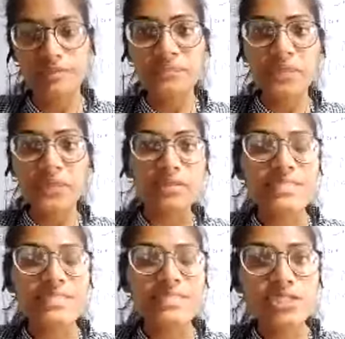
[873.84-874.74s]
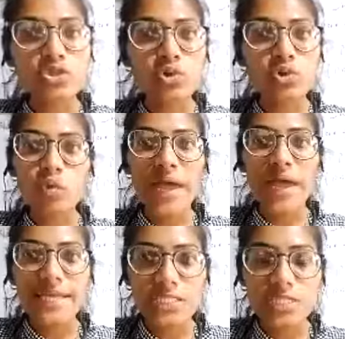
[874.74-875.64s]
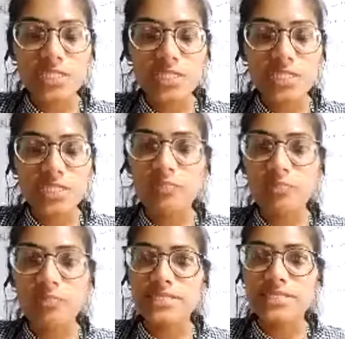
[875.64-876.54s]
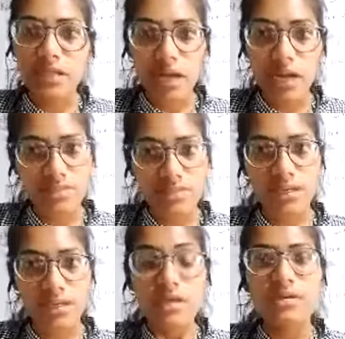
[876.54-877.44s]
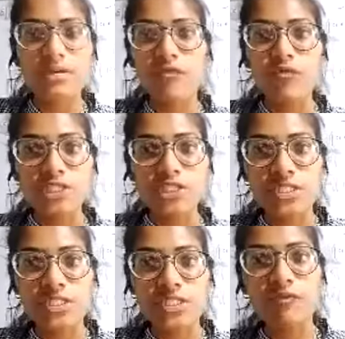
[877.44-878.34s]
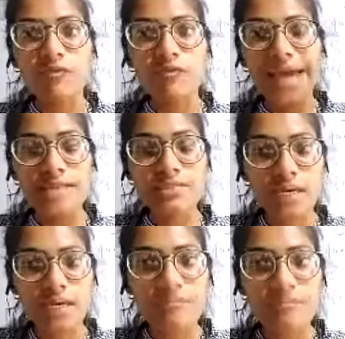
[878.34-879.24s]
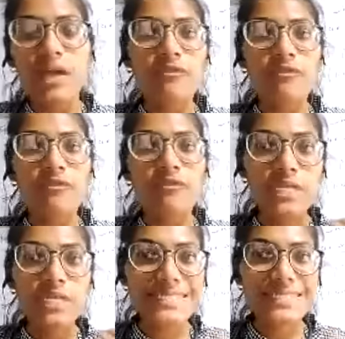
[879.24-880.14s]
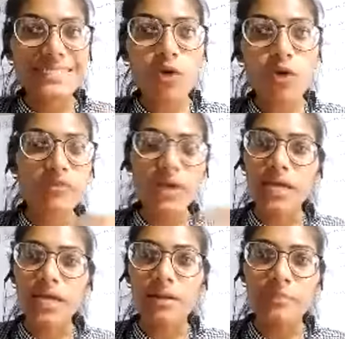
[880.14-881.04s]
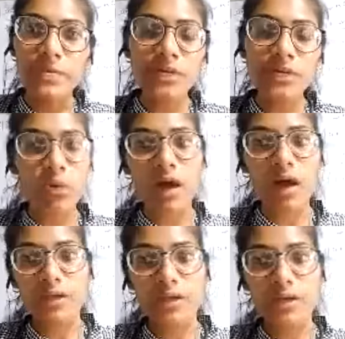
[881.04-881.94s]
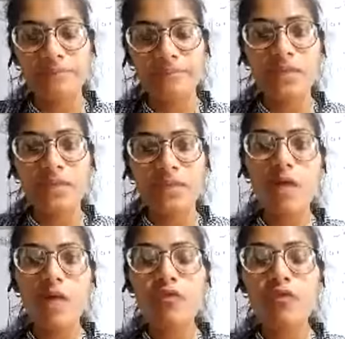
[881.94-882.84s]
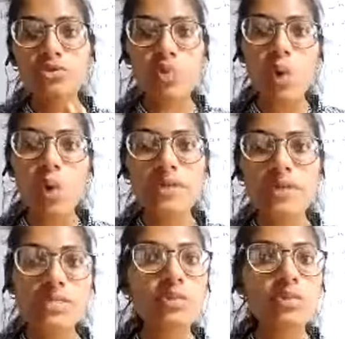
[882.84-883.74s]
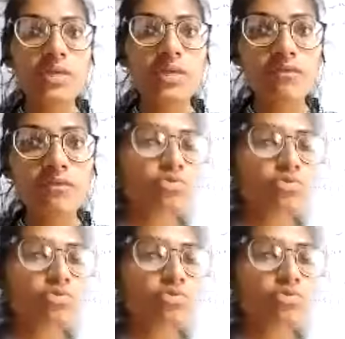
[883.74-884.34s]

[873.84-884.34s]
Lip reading: This is due to acid present in our skin, which has come from the sting of a bee or ant. Now, for solving this, what can we do?